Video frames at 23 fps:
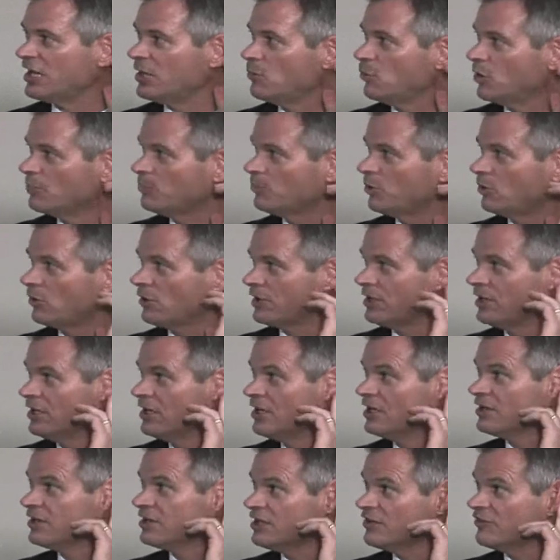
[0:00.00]
A1 pulley,
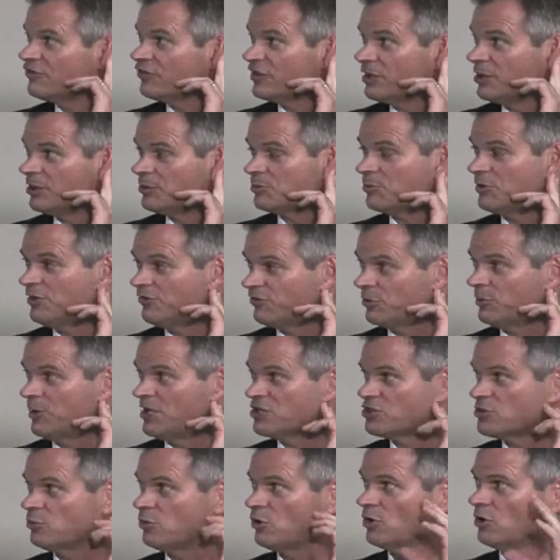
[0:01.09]
the infl
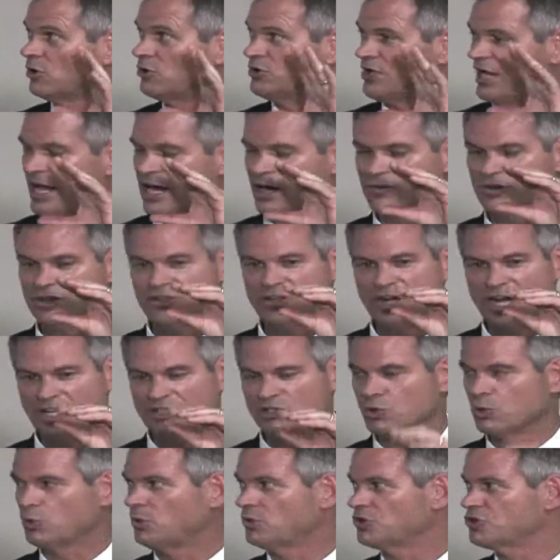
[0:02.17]
inflammation will go down, the
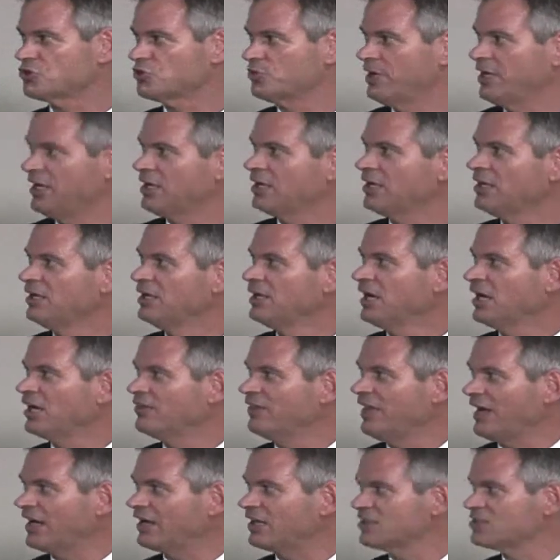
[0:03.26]
nodule will shrink, and
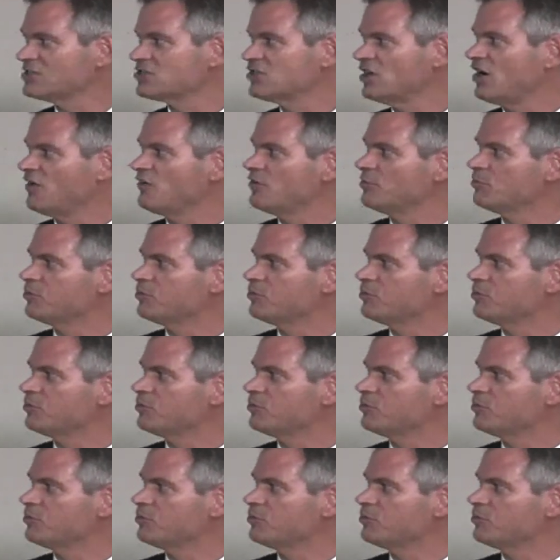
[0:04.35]
that can solve the